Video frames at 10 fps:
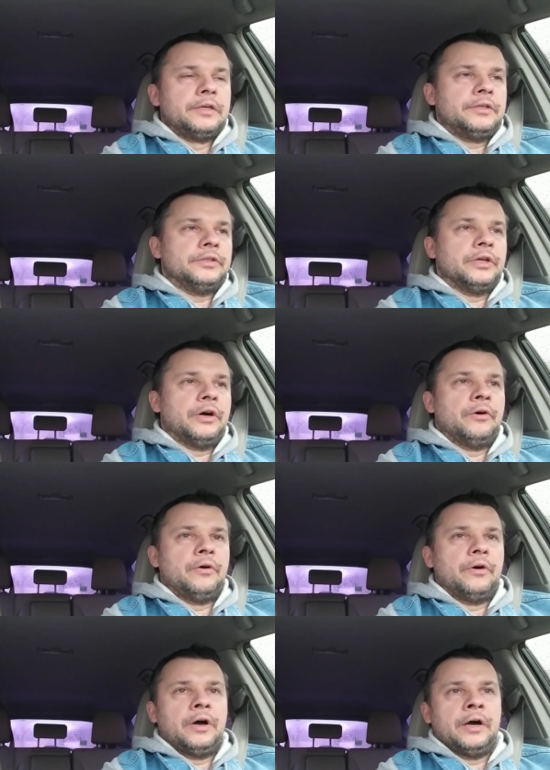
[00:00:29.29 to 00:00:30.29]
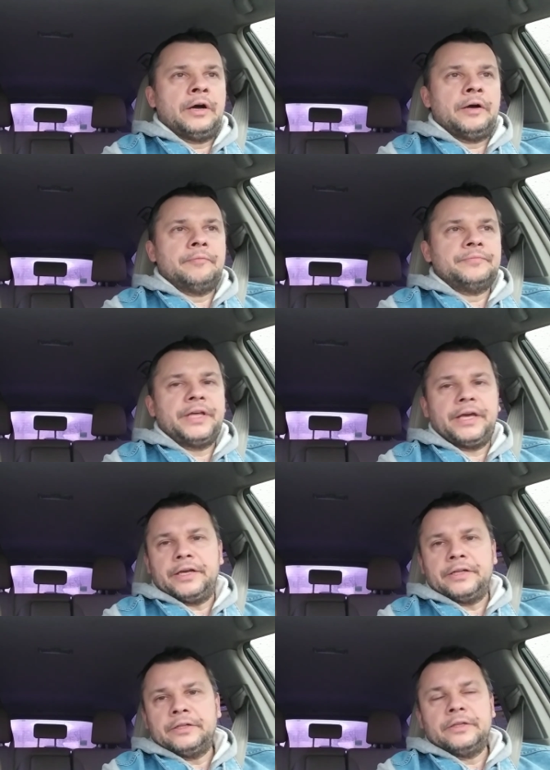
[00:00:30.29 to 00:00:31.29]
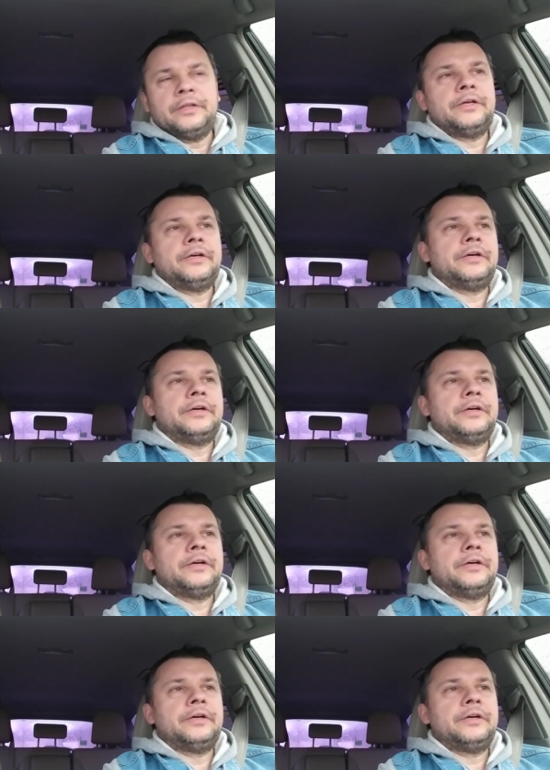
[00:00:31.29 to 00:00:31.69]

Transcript: You know, um, nail